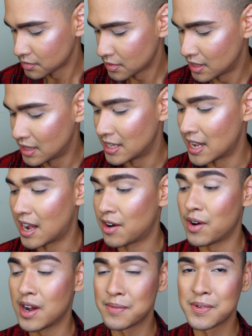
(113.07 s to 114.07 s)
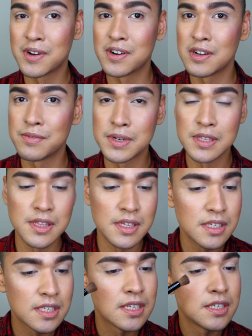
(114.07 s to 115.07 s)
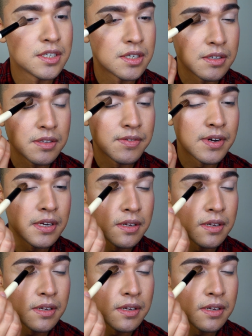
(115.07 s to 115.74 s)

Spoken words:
Now I'm going with Skin Show Divine